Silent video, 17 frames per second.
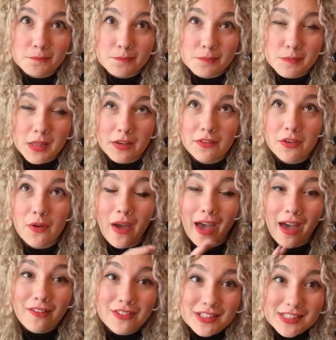If you
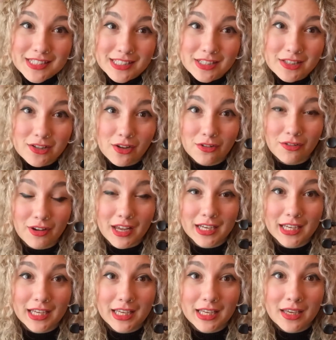haven't seen it
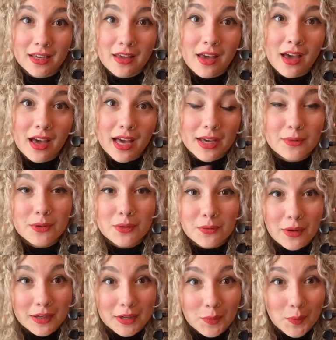already, I would
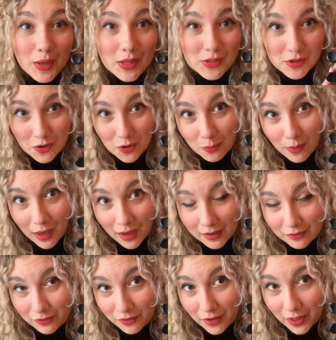recommend you go back and
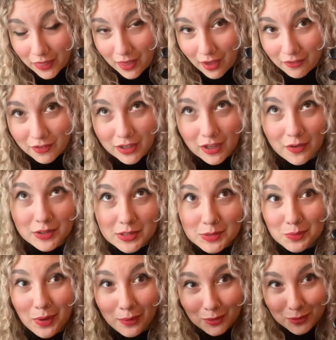find that video. It's
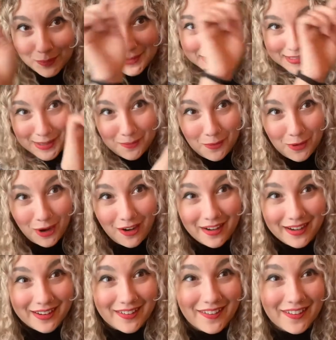probably somewhere
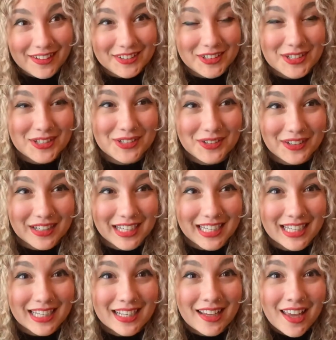here on your screen,
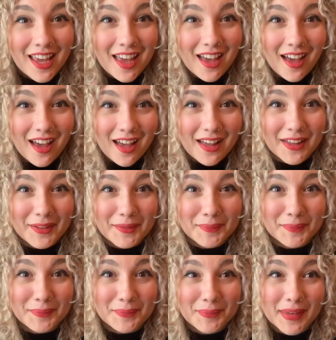
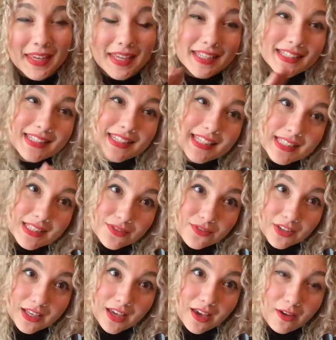because this
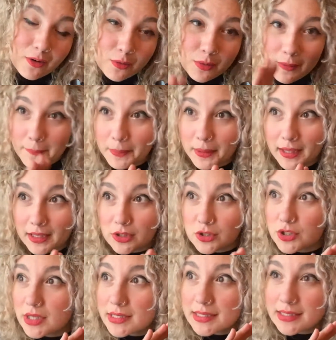video will be
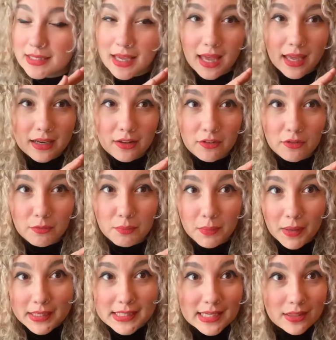just kind of
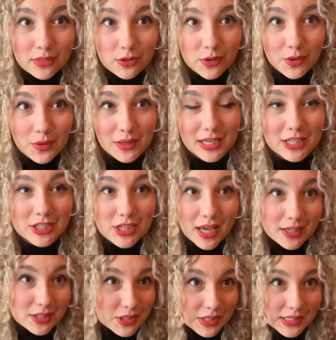buzzing through each
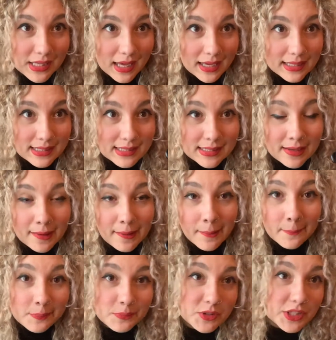exercise
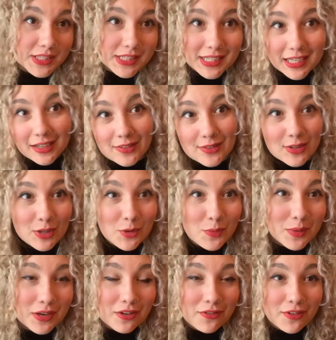just to get a little bit
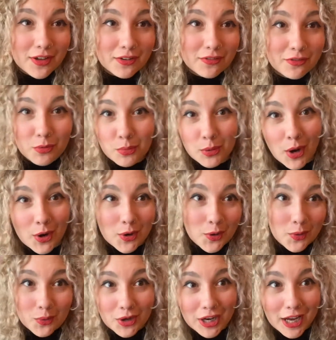of a vibrato
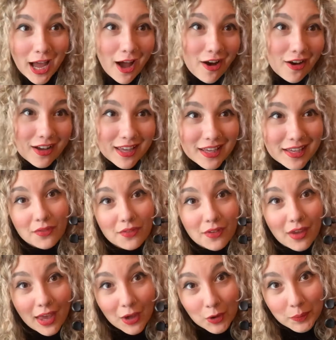workout in. I
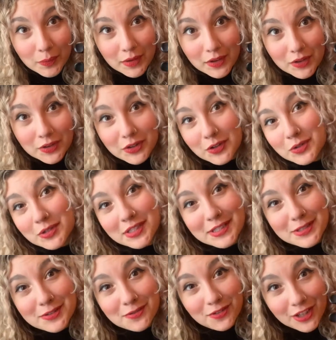hope that you'll use this
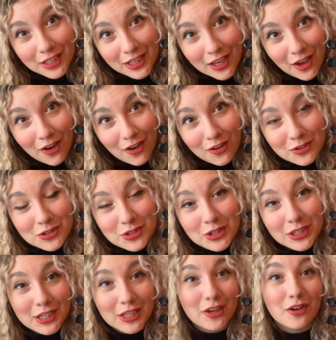video during
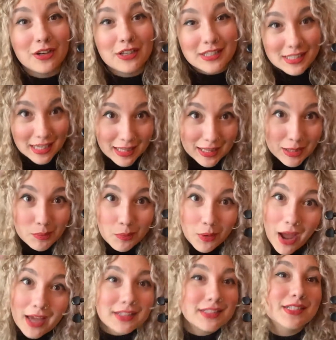your daily
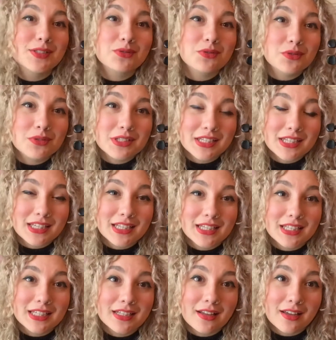practice
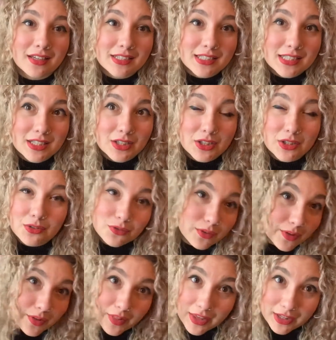routine until you feel
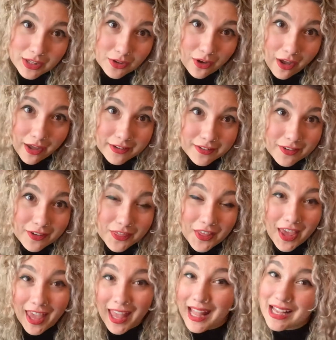like you kind of got the
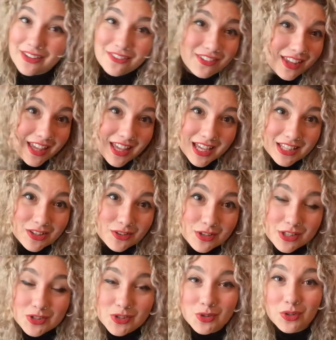hang of it and you can
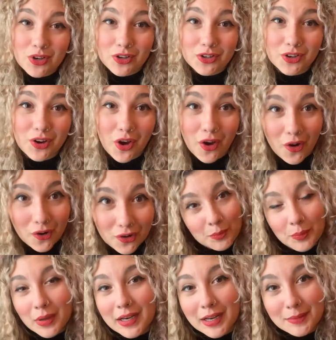do it on your own.
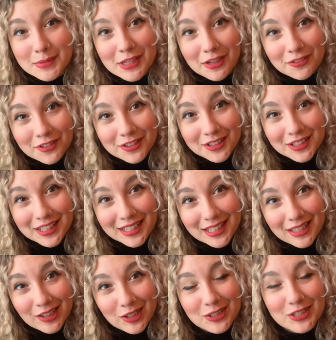But I'm definitely
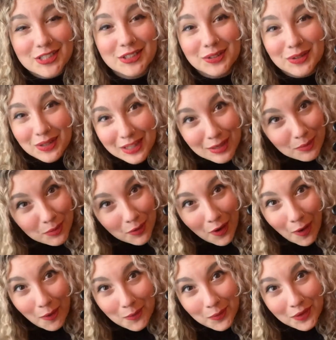here to keep you
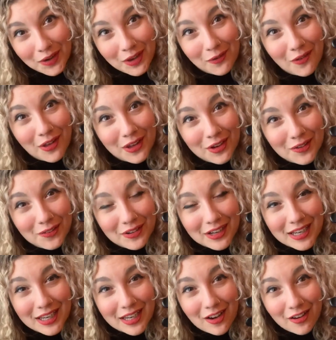company while you're
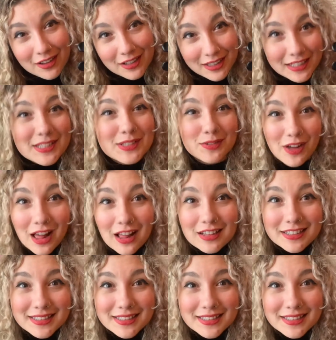working on it as well.